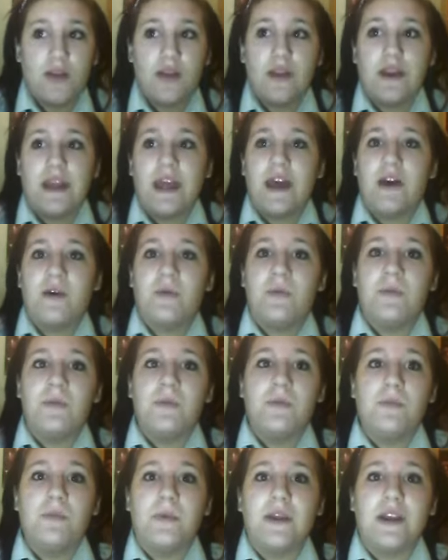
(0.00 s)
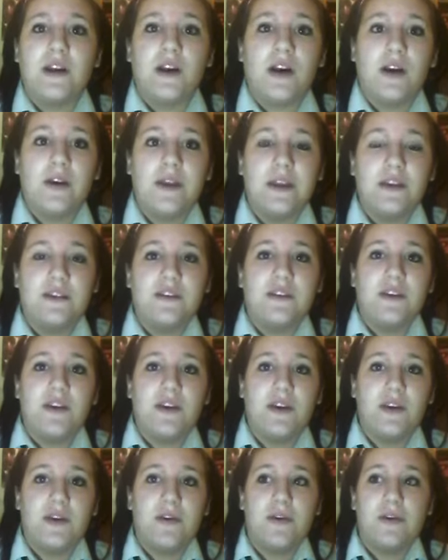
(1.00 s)
now we're going
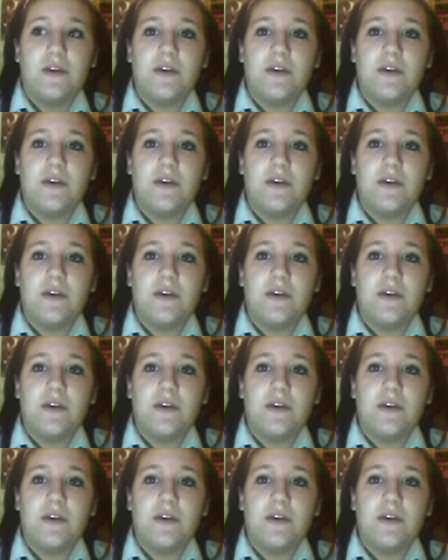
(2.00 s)
to